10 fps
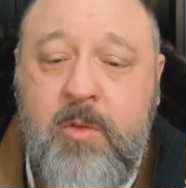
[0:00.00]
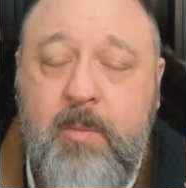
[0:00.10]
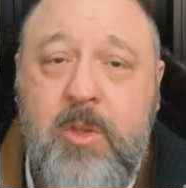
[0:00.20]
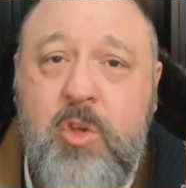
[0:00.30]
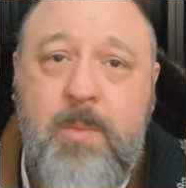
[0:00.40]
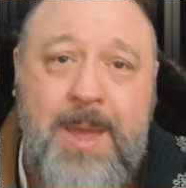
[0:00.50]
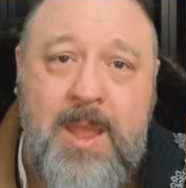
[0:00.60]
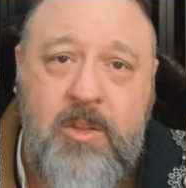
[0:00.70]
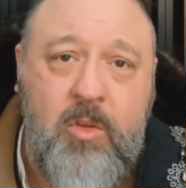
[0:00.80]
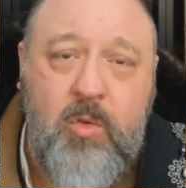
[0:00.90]
but you pay
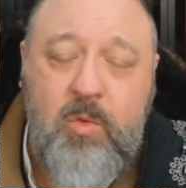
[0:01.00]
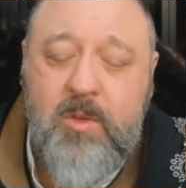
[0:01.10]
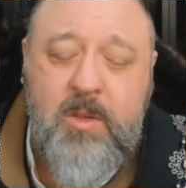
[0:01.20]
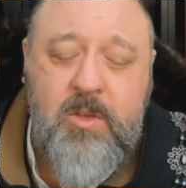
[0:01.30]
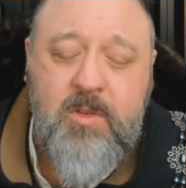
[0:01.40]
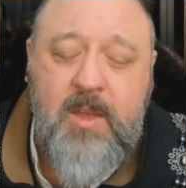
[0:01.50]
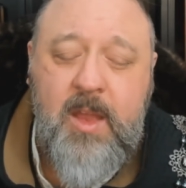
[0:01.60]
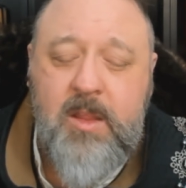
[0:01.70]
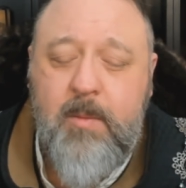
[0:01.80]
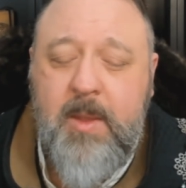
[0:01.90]
a dues. It just
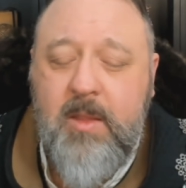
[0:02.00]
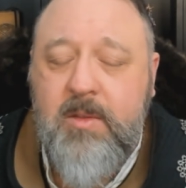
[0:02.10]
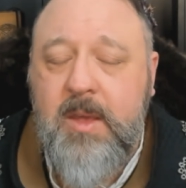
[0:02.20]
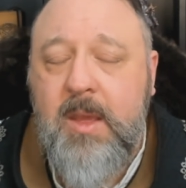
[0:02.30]
kind of depends.